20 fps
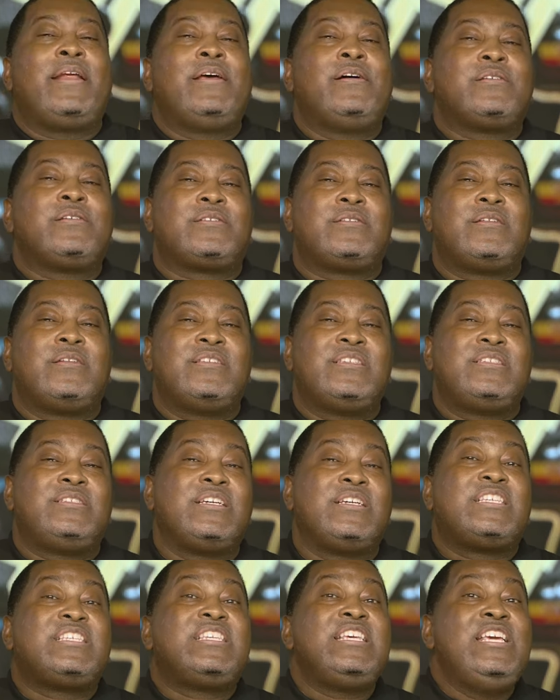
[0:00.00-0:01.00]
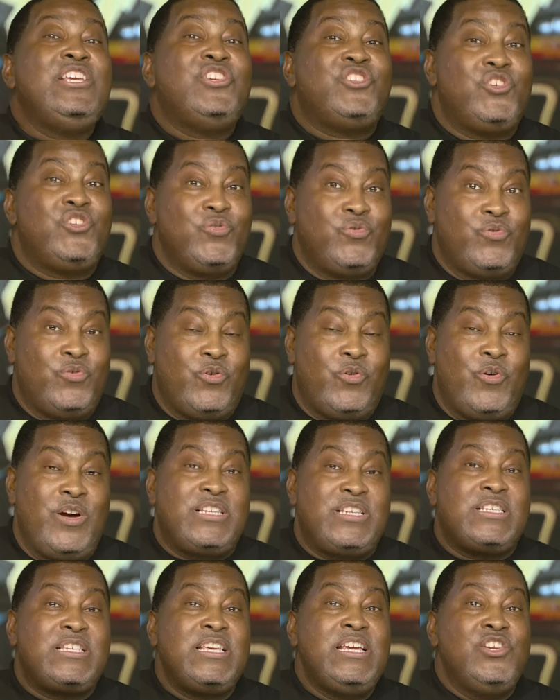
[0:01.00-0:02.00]
else succeeds you or
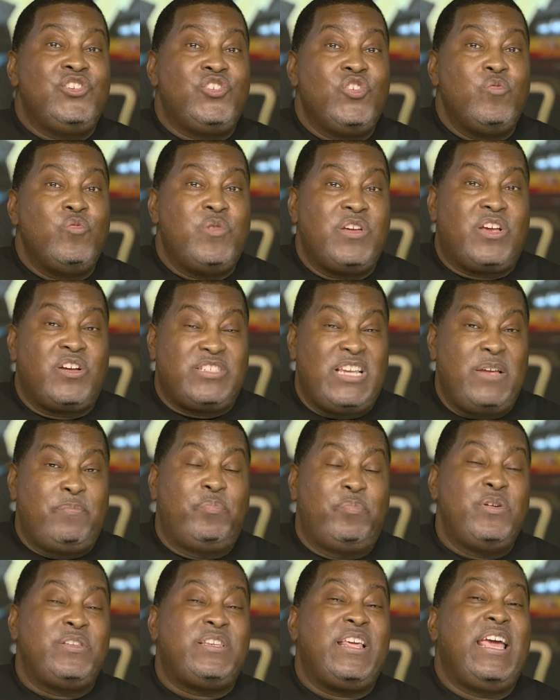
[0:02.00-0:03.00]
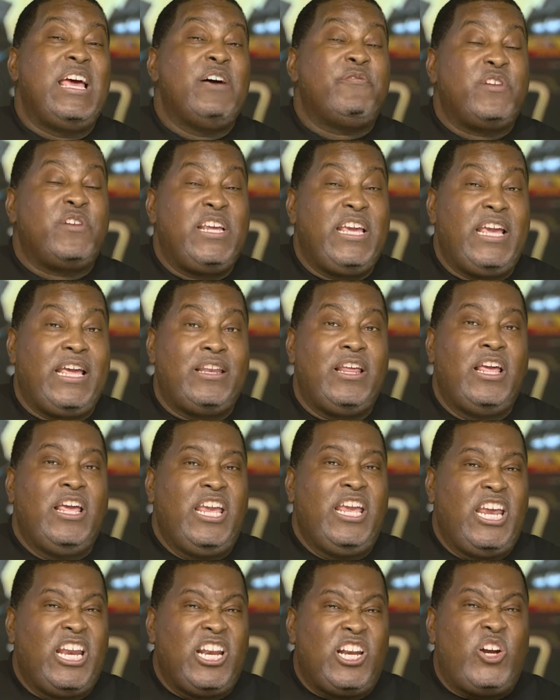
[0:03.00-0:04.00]
exceeds you because they put the effort in
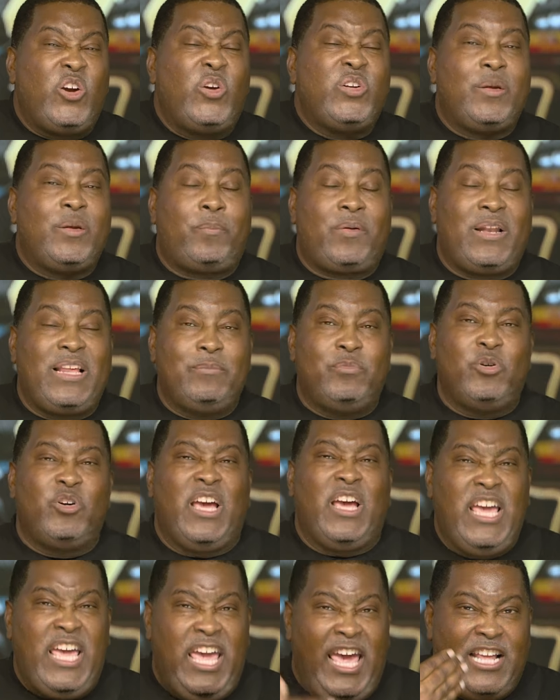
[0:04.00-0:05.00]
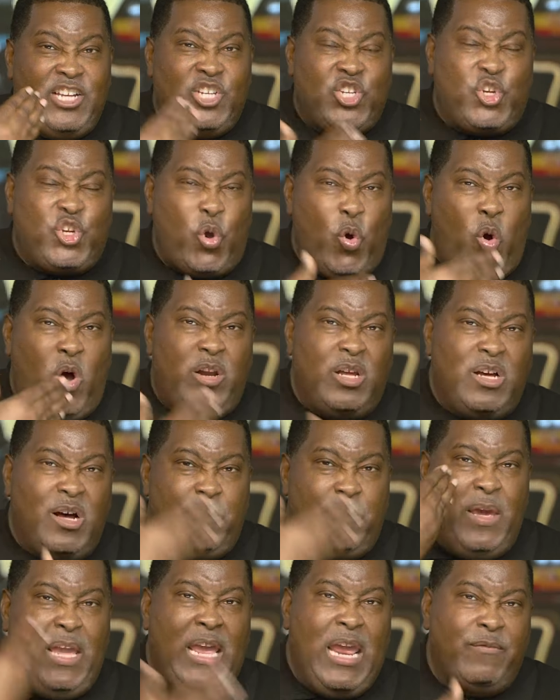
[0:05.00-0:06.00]
learning the playbook and showing
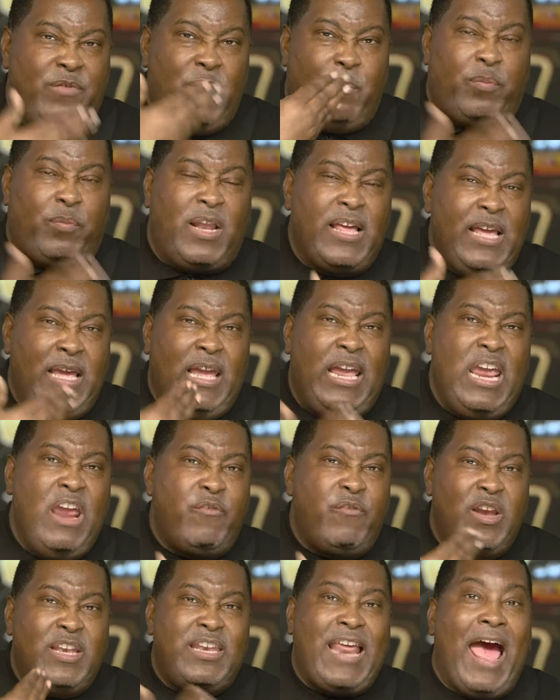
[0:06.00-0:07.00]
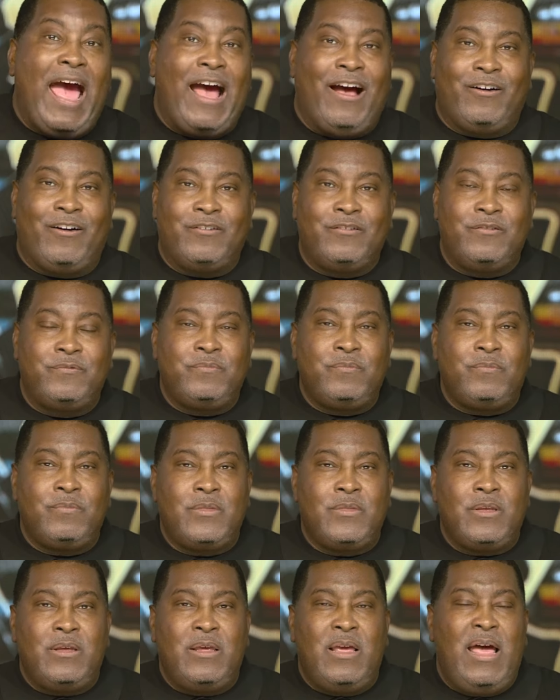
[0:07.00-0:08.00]
up every play, every down?
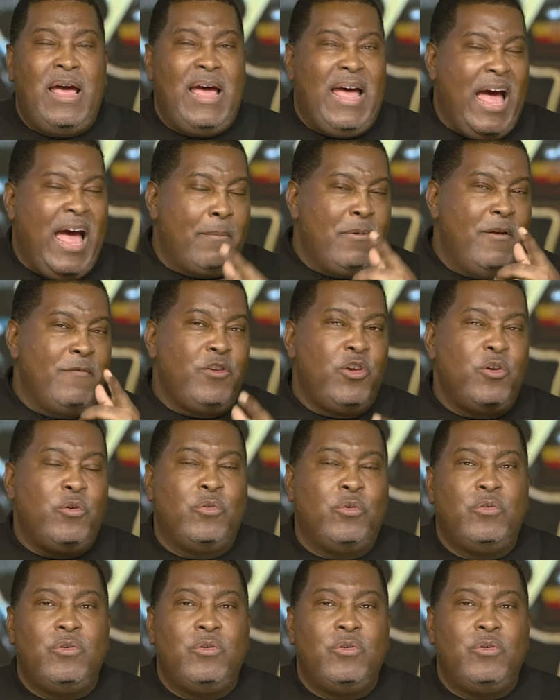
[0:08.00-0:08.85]
How many of you